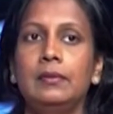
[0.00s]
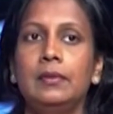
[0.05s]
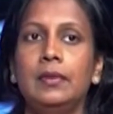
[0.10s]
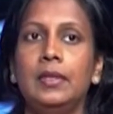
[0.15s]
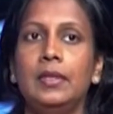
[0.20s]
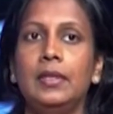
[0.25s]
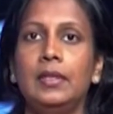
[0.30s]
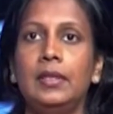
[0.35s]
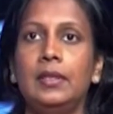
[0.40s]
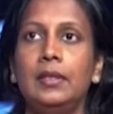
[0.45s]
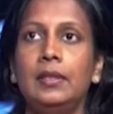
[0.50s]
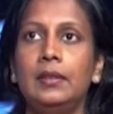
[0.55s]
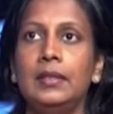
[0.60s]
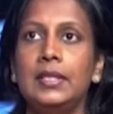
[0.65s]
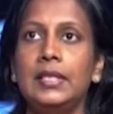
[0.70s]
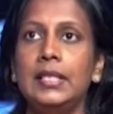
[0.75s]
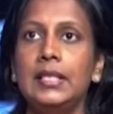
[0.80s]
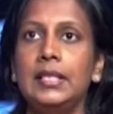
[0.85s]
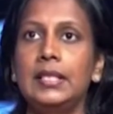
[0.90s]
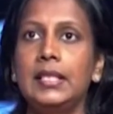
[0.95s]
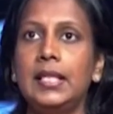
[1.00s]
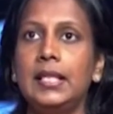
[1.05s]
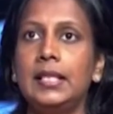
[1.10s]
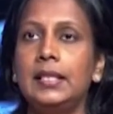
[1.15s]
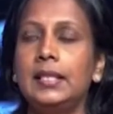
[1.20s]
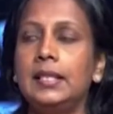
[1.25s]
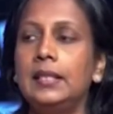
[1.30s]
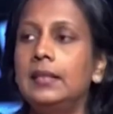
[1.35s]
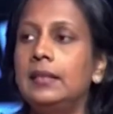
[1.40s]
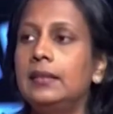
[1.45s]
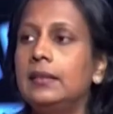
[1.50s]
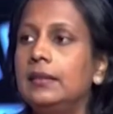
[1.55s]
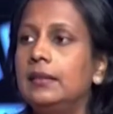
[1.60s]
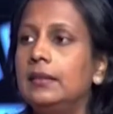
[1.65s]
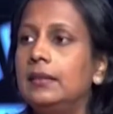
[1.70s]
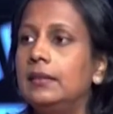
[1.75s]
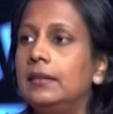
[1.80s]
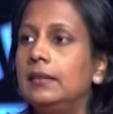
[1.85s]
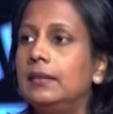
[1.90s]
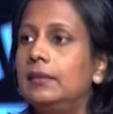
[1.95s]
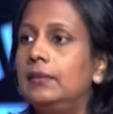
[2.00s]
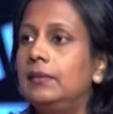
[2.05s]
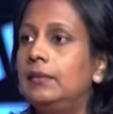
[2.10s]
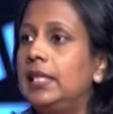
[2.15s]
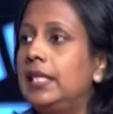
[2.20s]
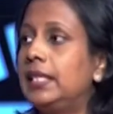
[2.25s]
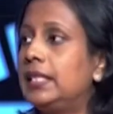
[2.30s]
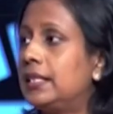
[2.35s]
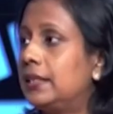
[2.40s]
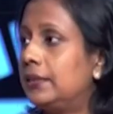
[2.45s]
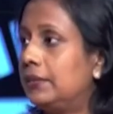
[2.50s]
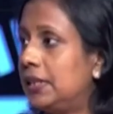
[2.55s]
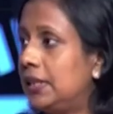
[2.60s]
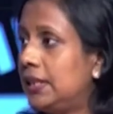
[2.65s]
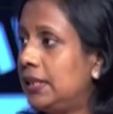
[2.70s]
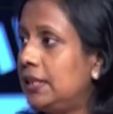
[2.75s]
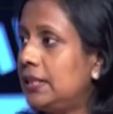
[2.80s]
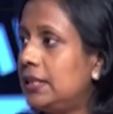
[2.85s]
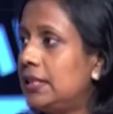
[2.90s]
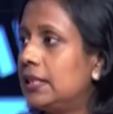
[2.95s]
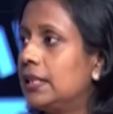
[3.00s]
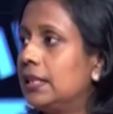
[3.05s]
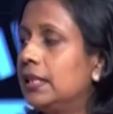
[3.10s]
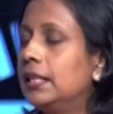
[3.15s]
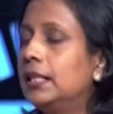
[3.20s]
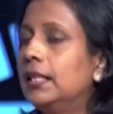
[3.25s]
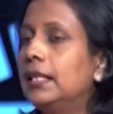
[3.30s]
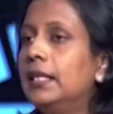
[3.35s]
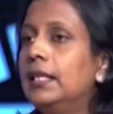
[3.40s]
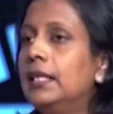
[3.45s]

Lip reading: since, I think, late 70s.